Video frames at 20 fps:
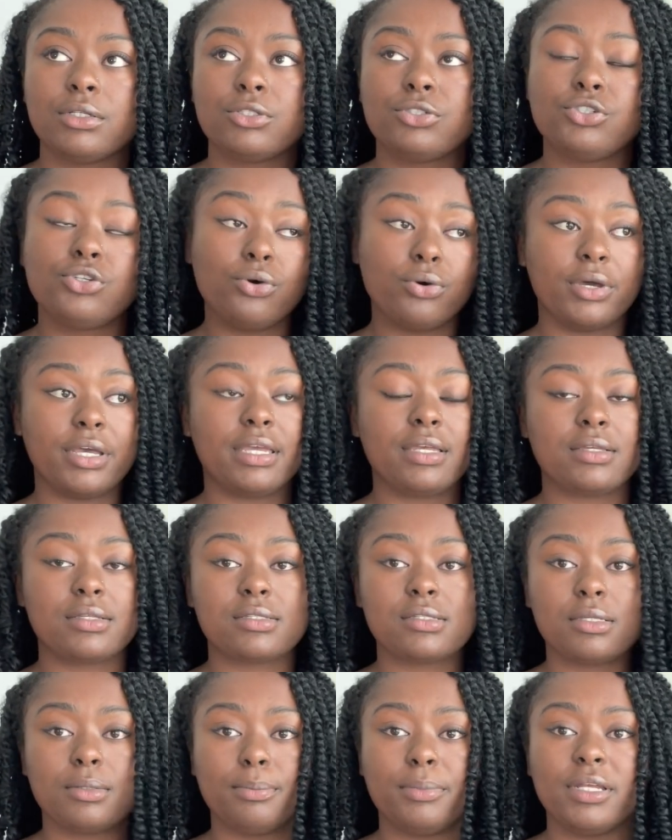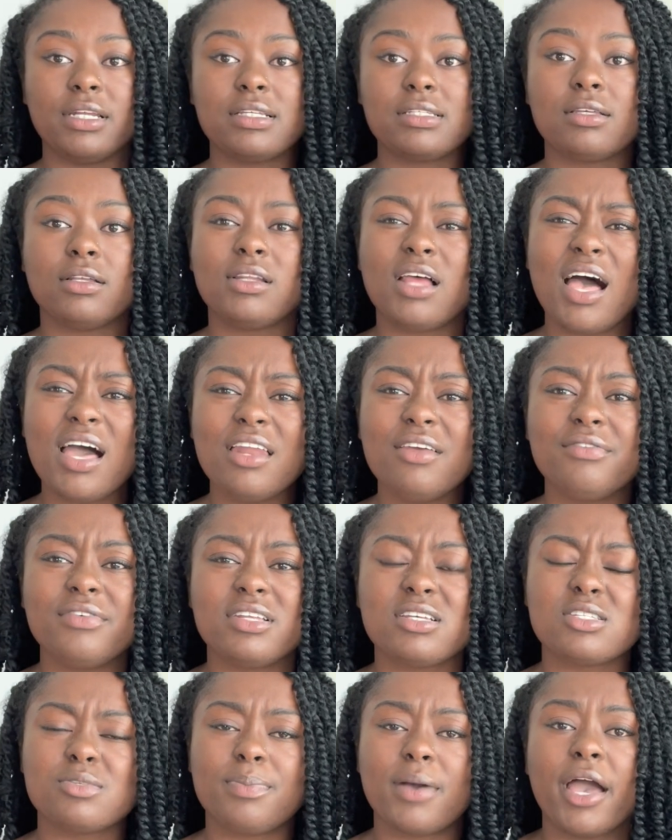choice, but a lot of
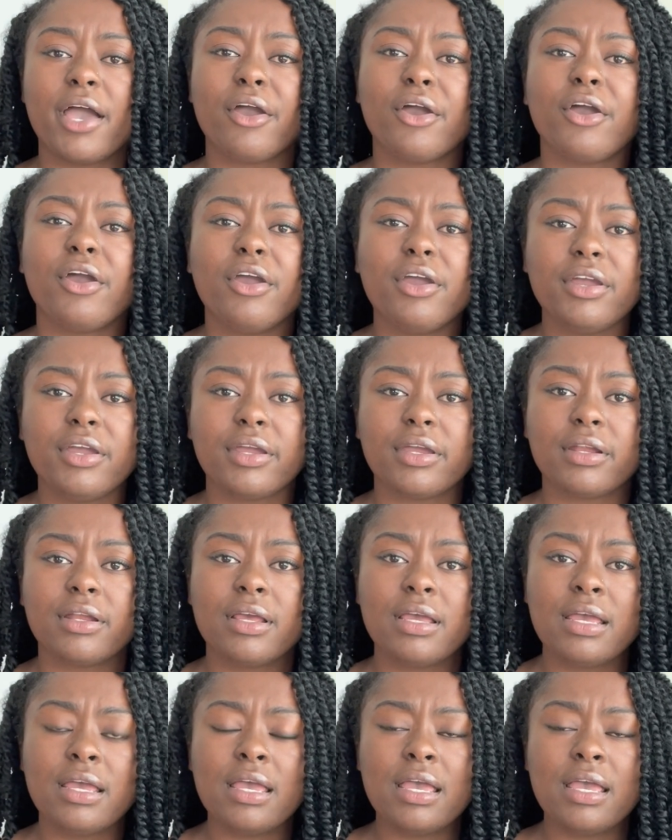it is by hurt.